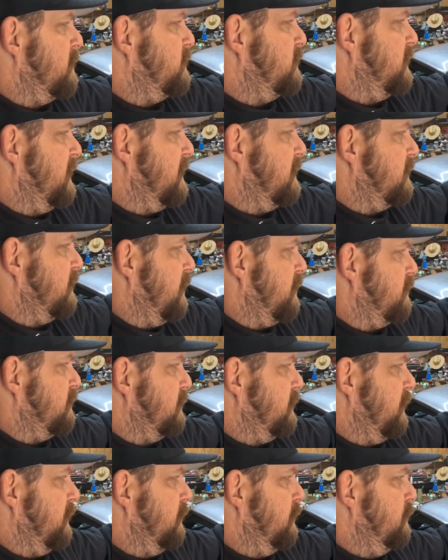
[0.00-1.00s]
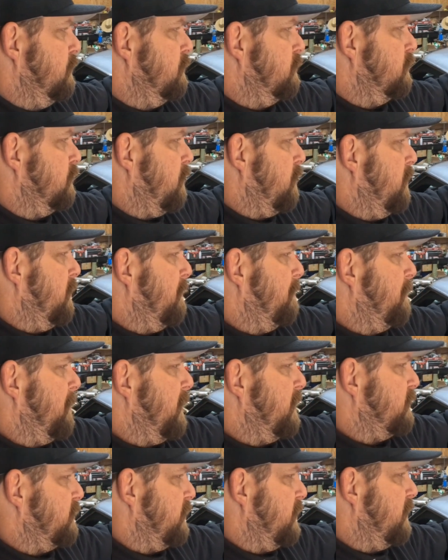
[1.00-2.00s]
it starts to lose oil
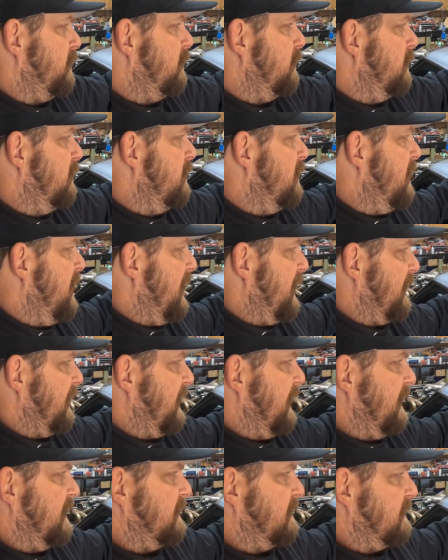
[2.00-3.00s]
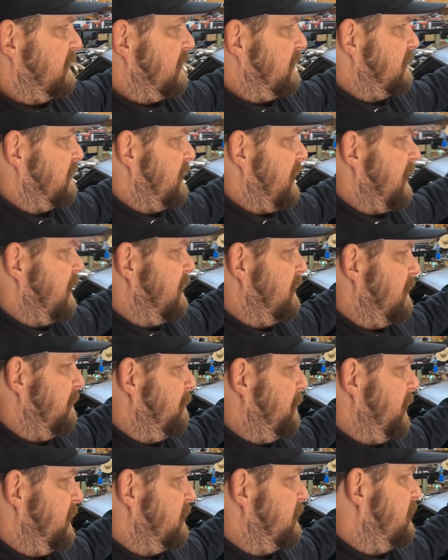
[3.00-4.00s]
pressure against this side of the
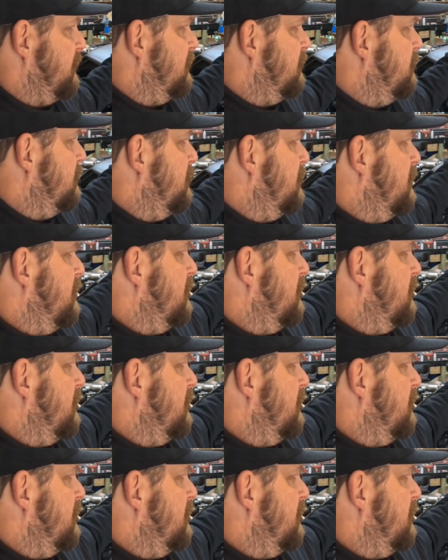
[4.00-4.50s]
piston,